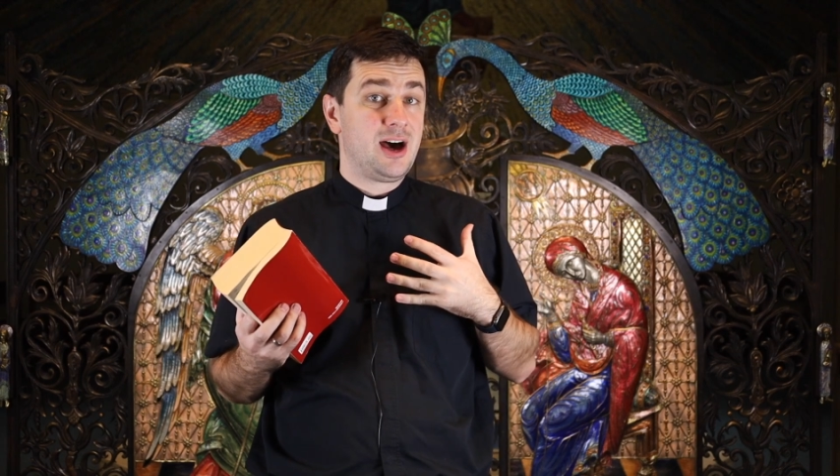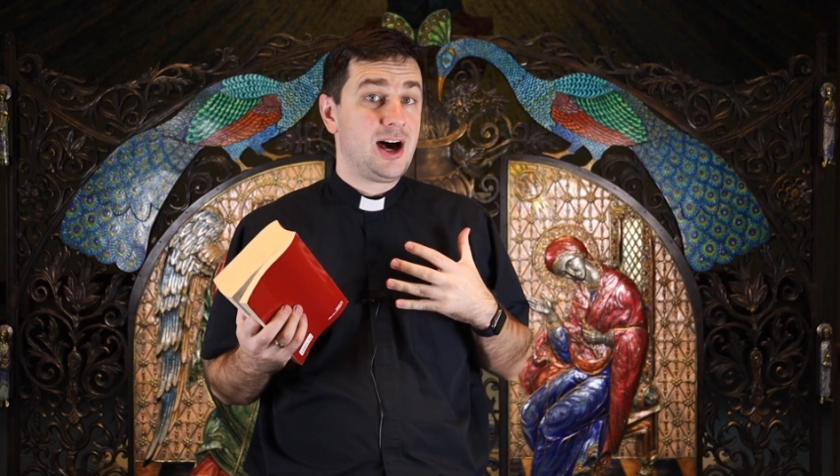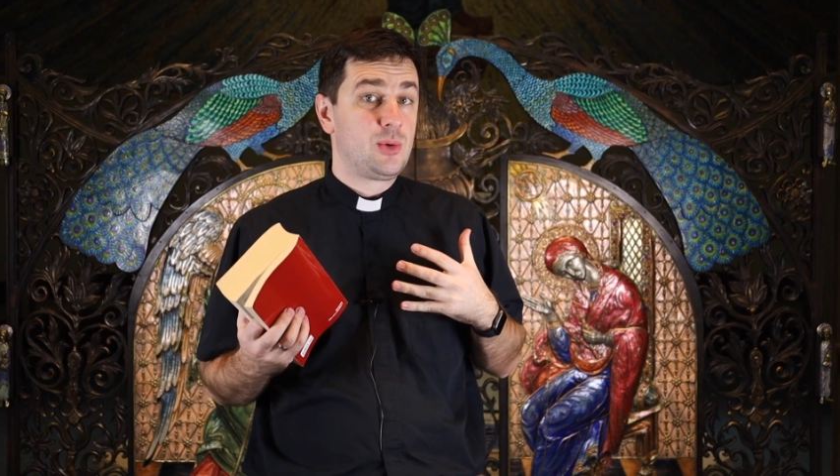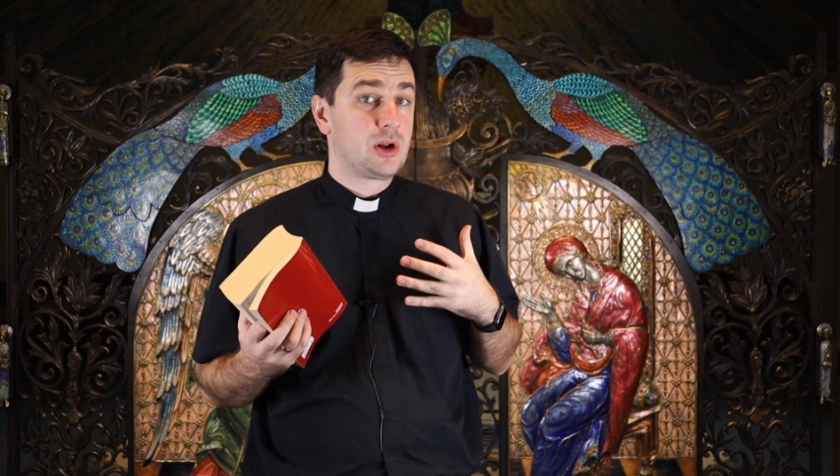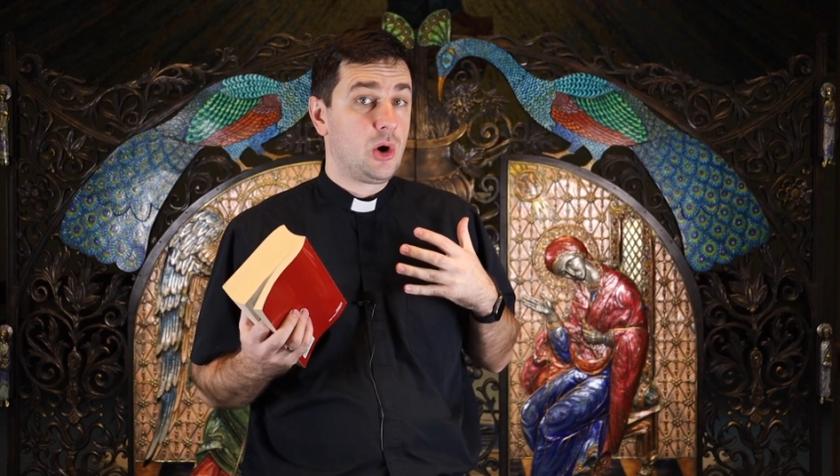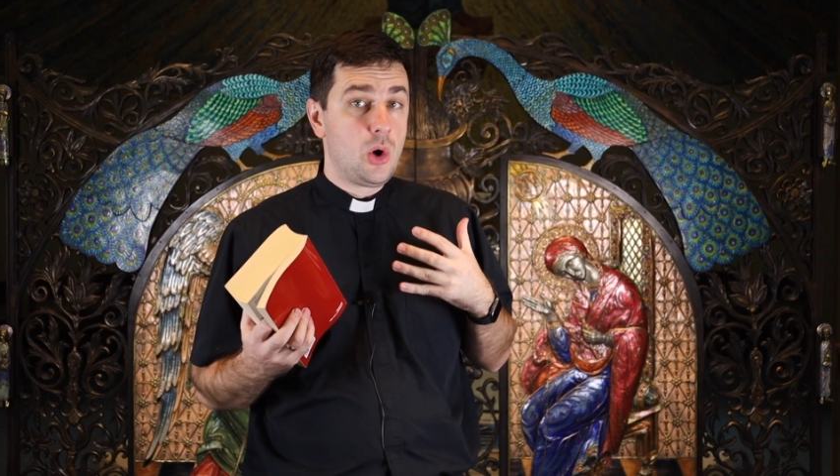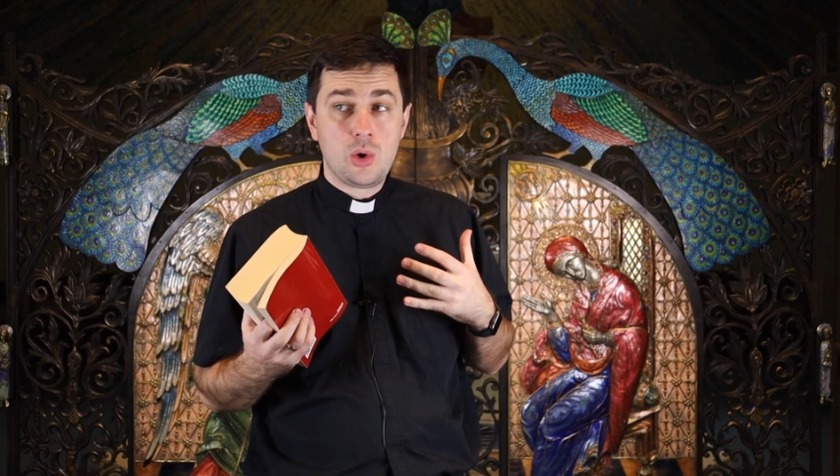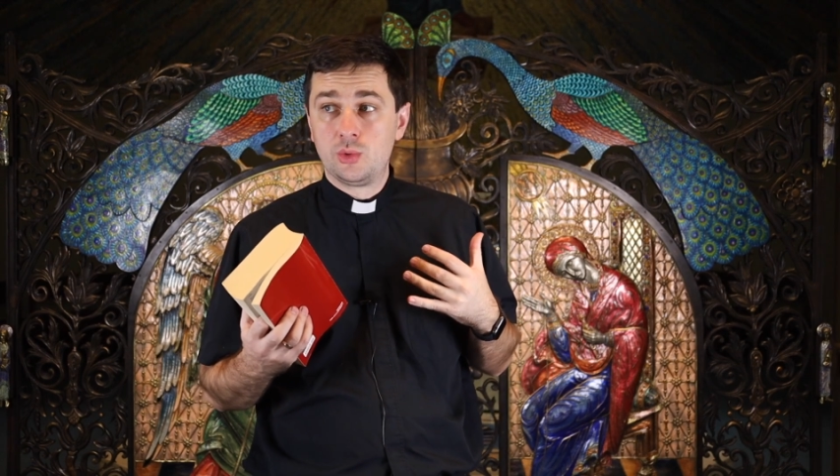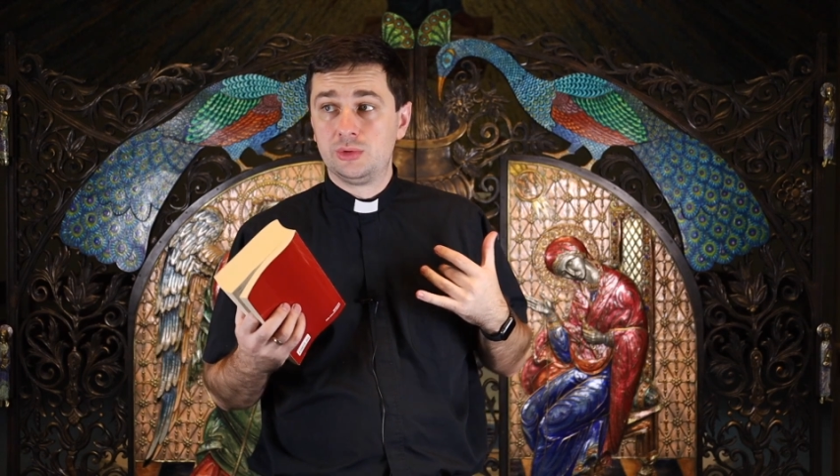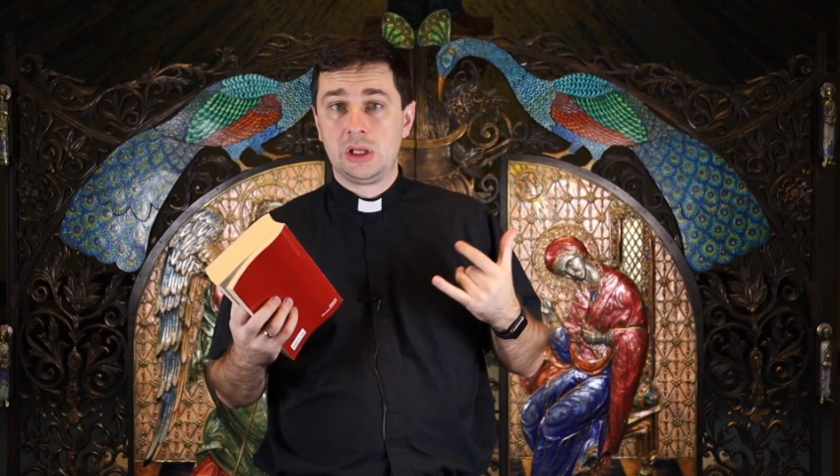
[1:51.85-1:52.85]
our
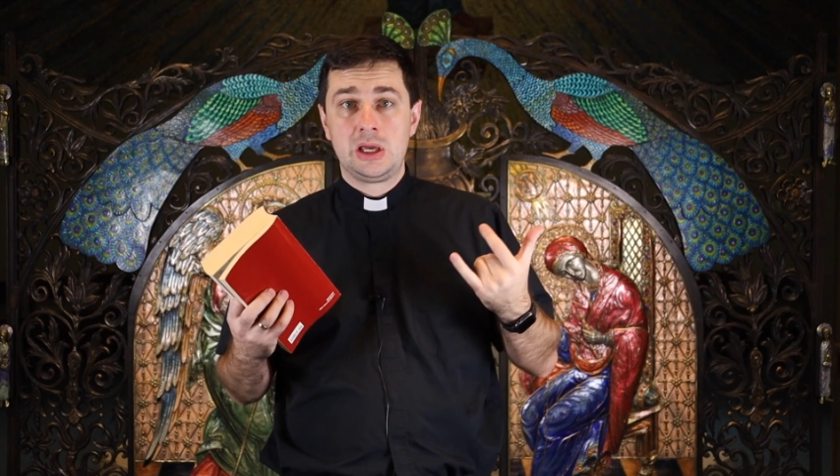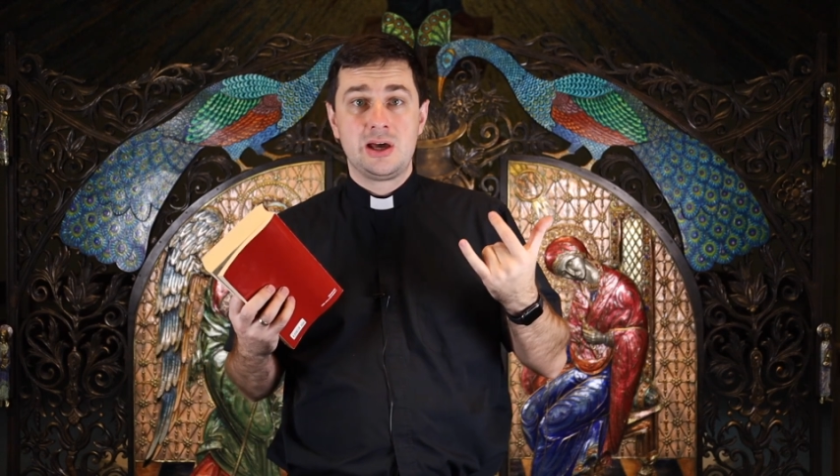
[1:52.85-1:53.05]
own